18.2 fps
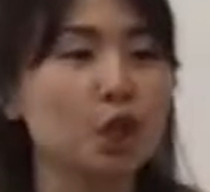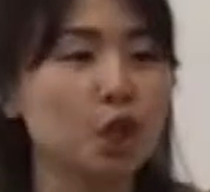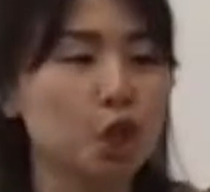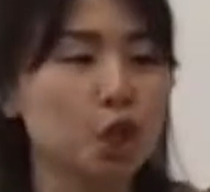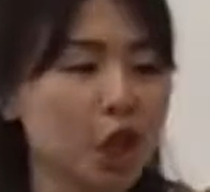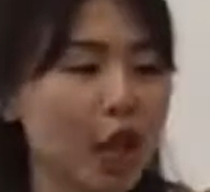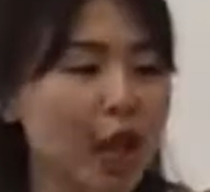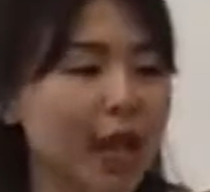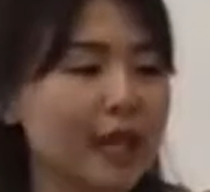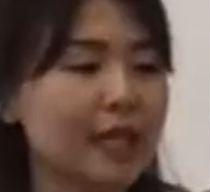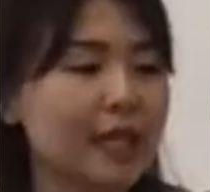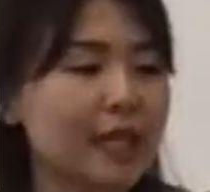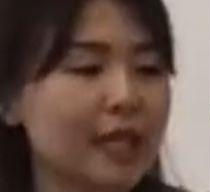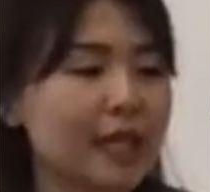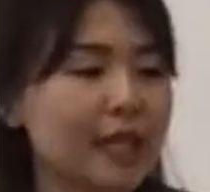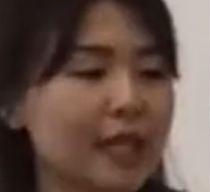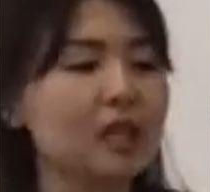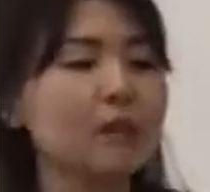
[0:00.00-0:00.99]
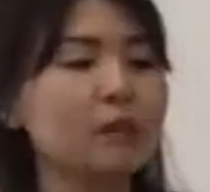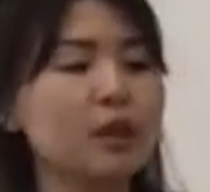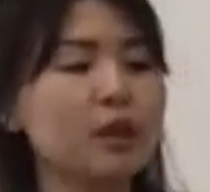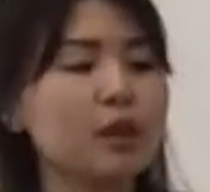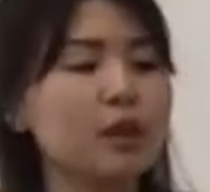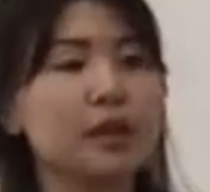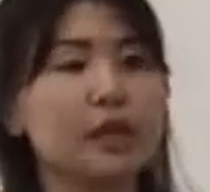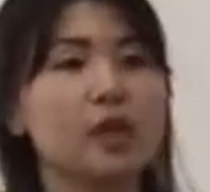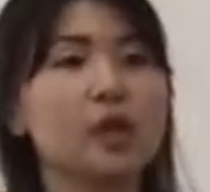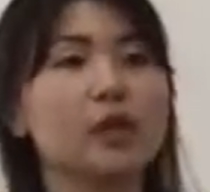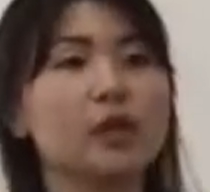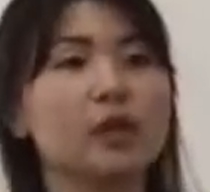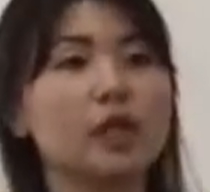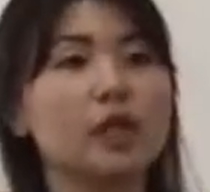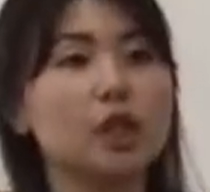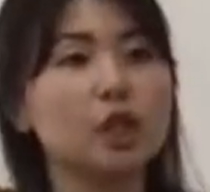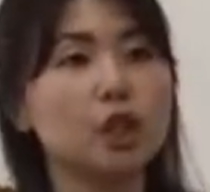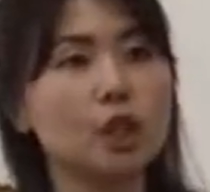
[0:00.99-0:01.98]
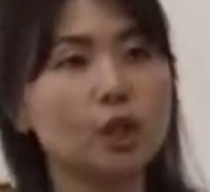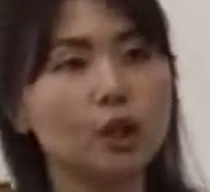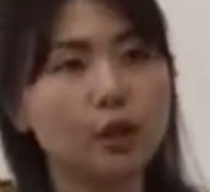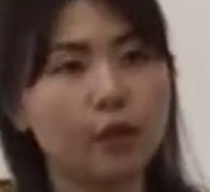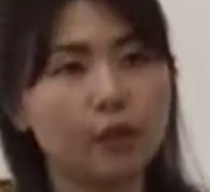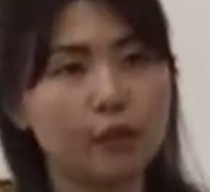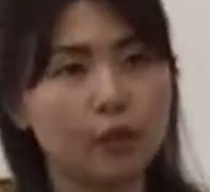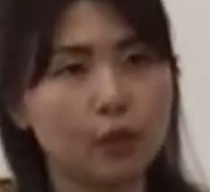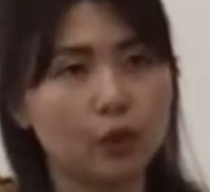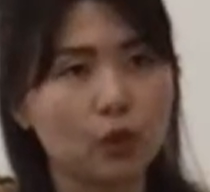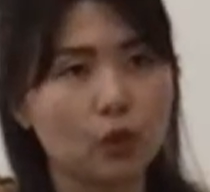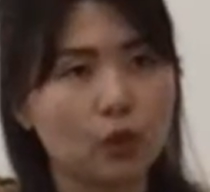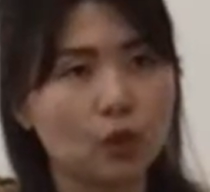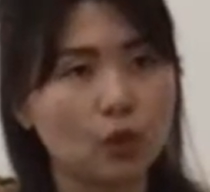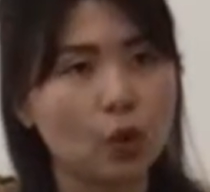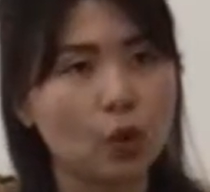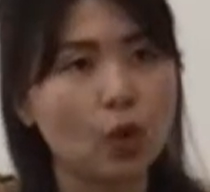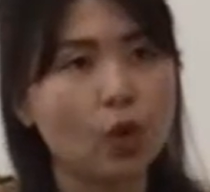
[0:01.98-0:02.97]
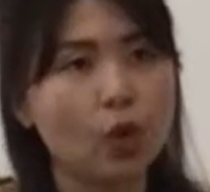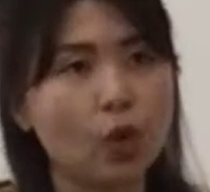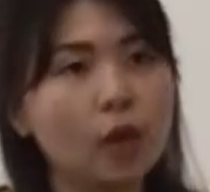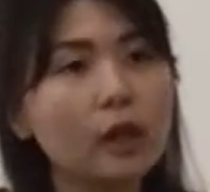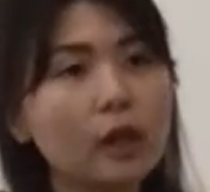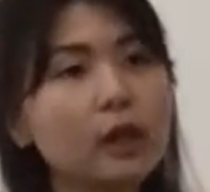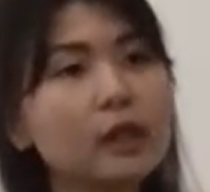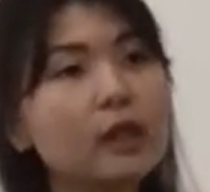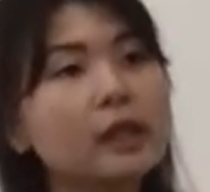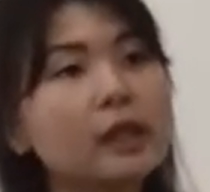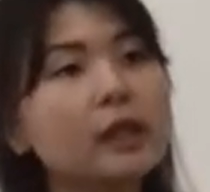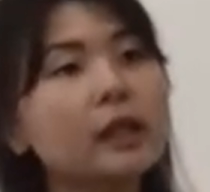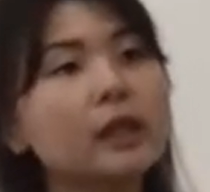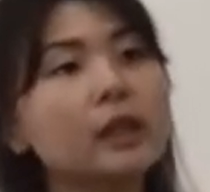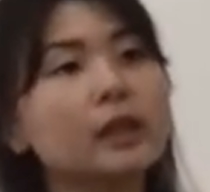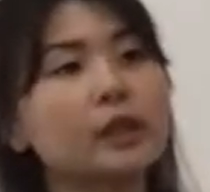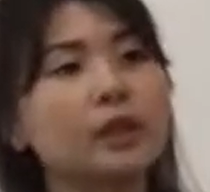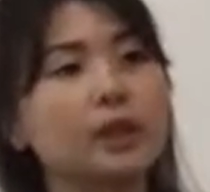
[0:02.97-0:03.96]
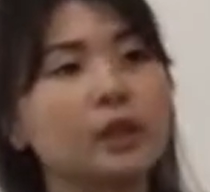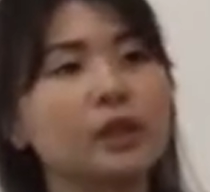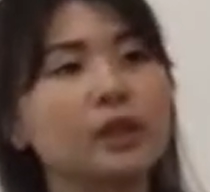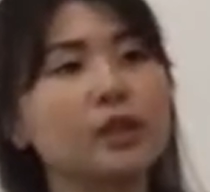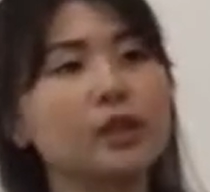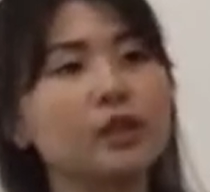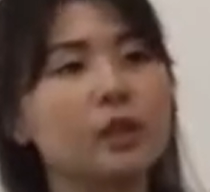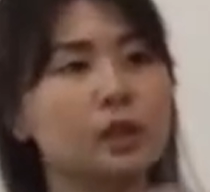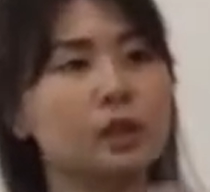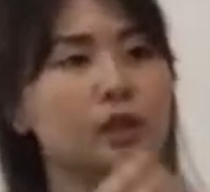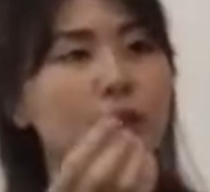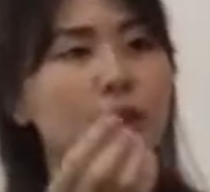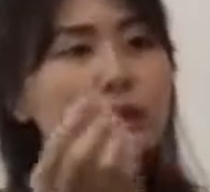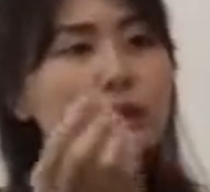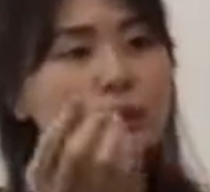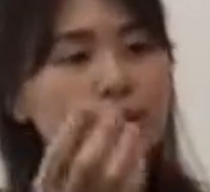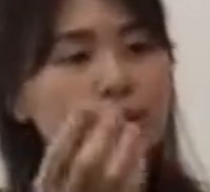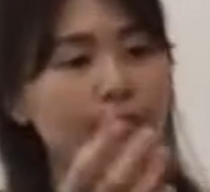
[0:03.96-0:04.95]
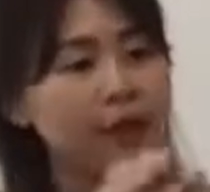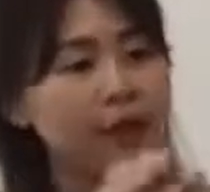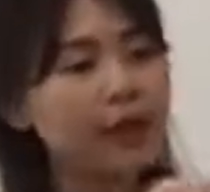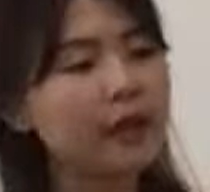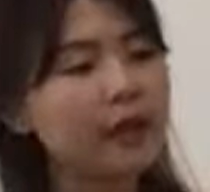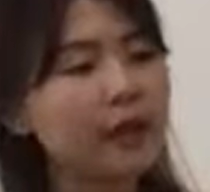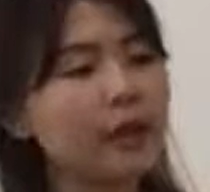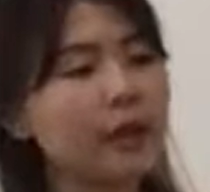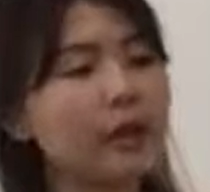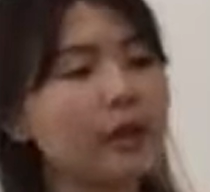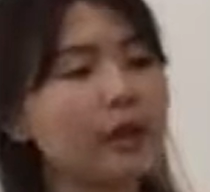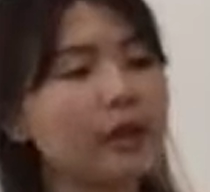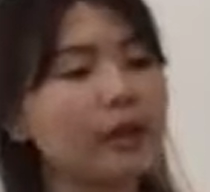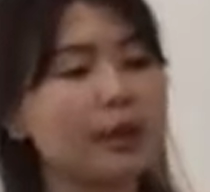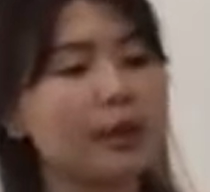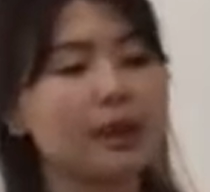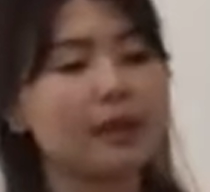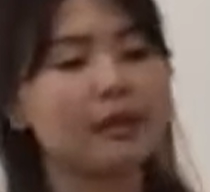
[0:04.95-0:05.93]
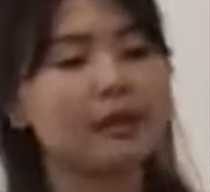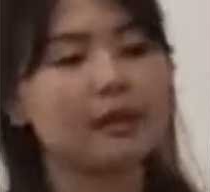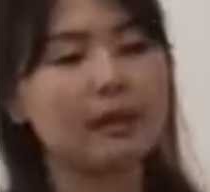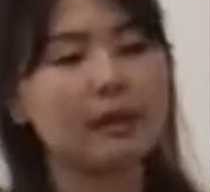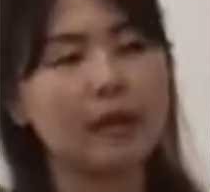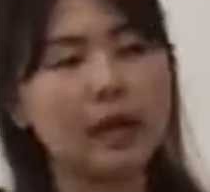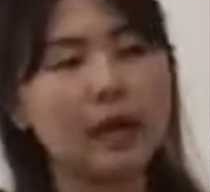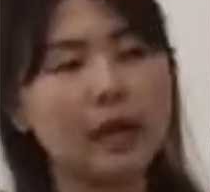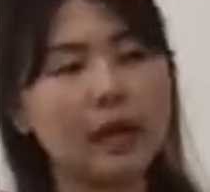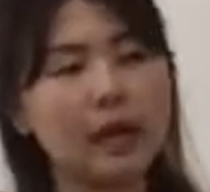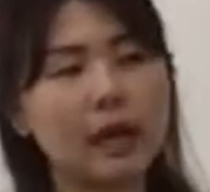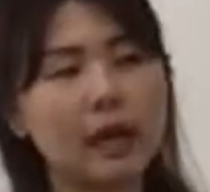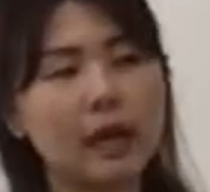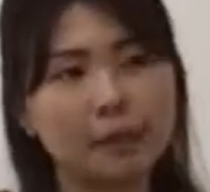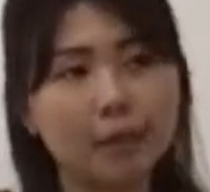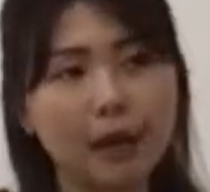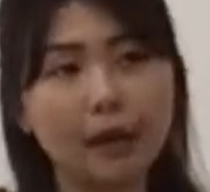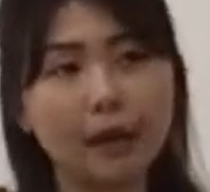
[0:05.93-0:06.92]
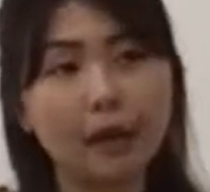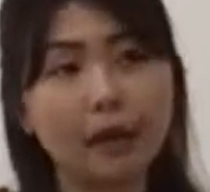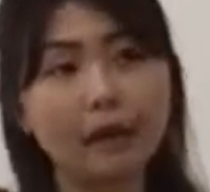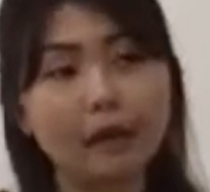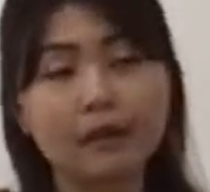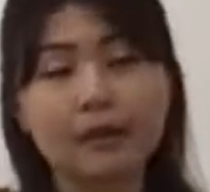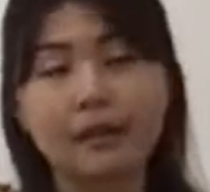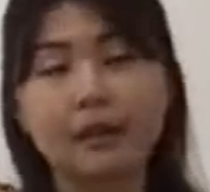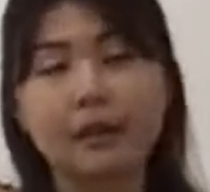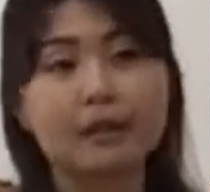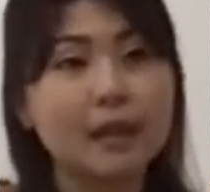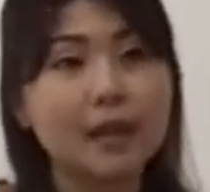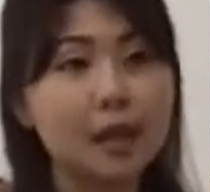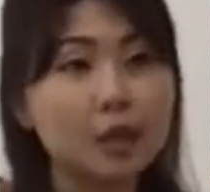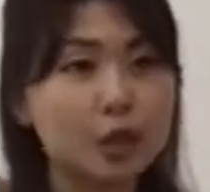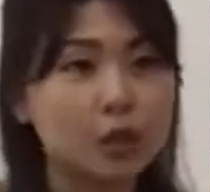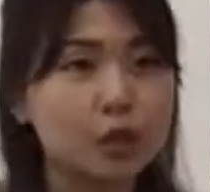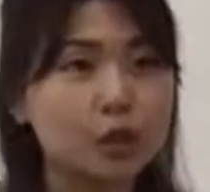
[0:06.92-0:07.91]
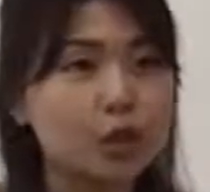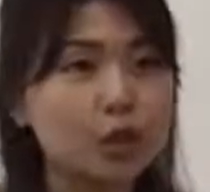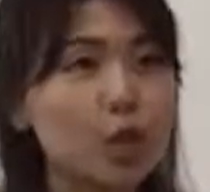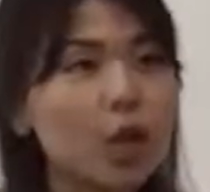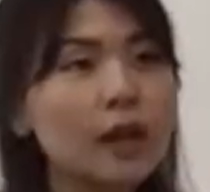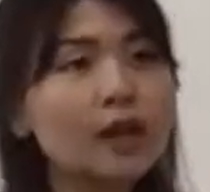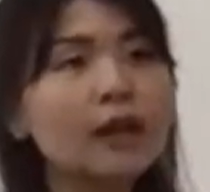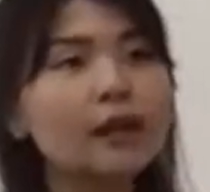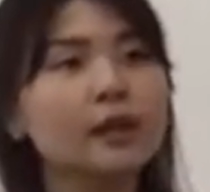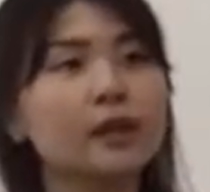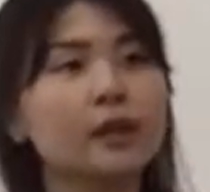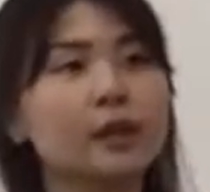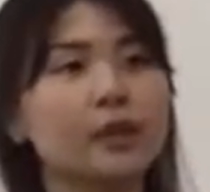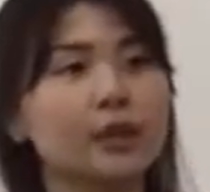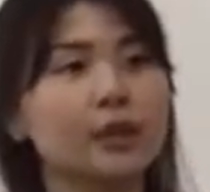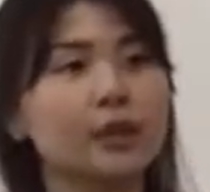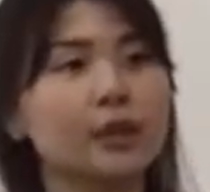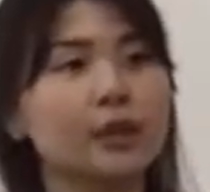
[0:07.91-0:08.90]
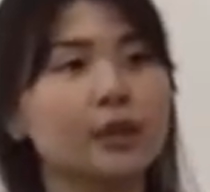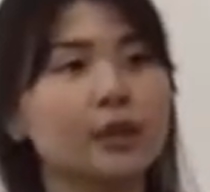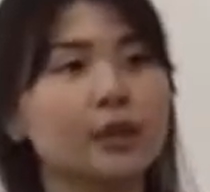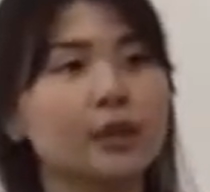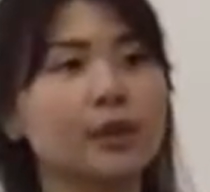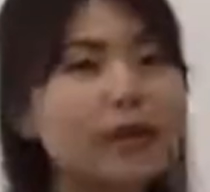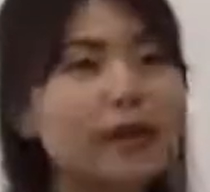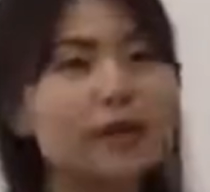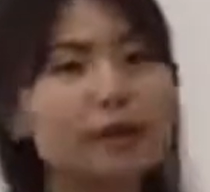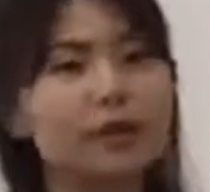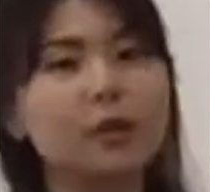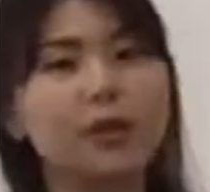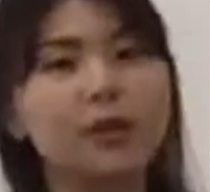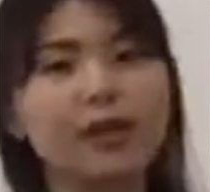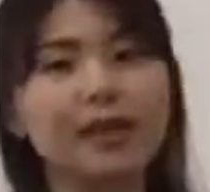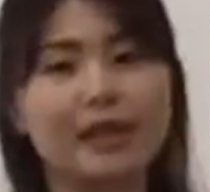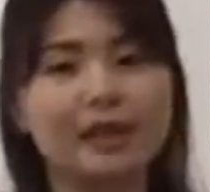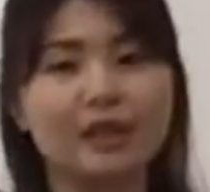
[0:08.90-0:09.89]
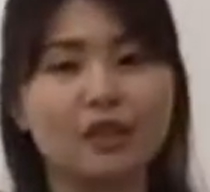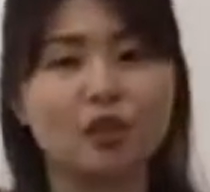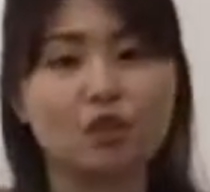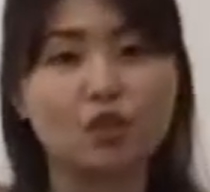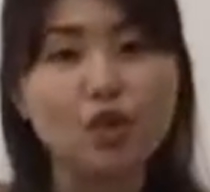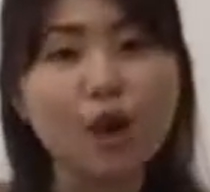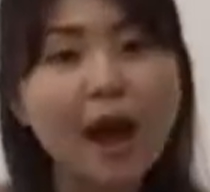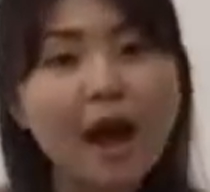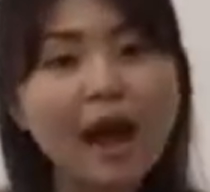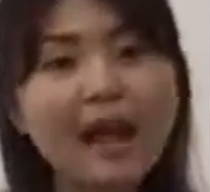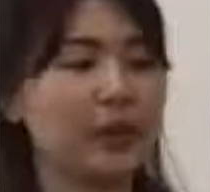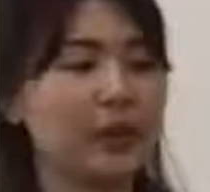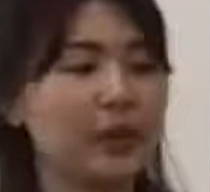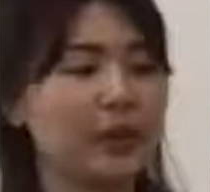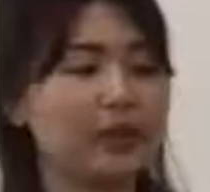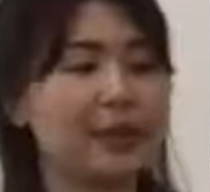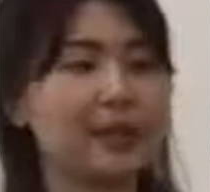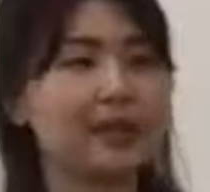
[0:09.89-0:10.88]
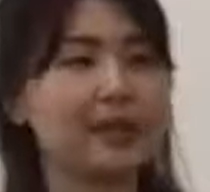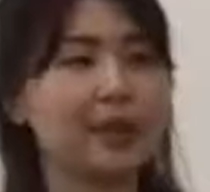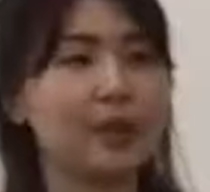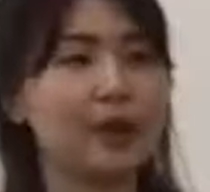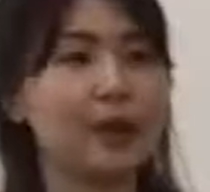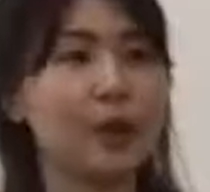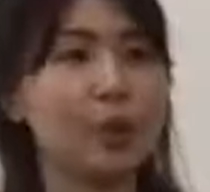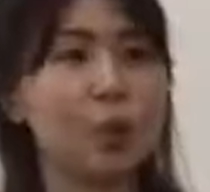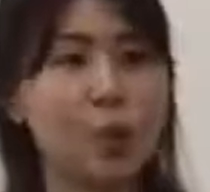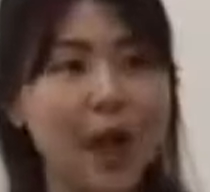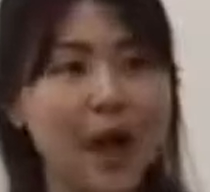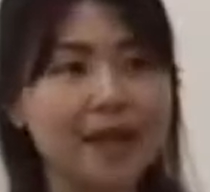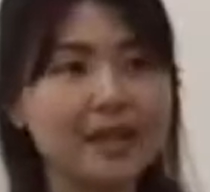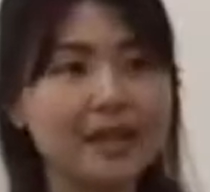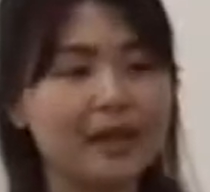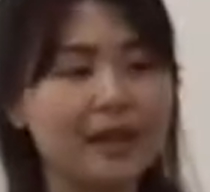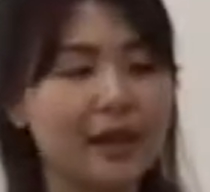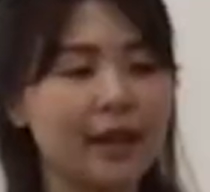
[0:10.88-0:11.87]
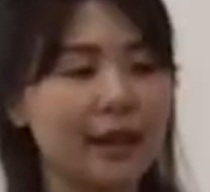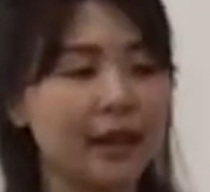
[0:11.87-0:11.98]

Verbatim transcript: to check in terms of the condition of your soil. You need to use your finger, you can uh, uh uh, touch the soil. You can feel it, see whether it is dry or is it uh, wet, right?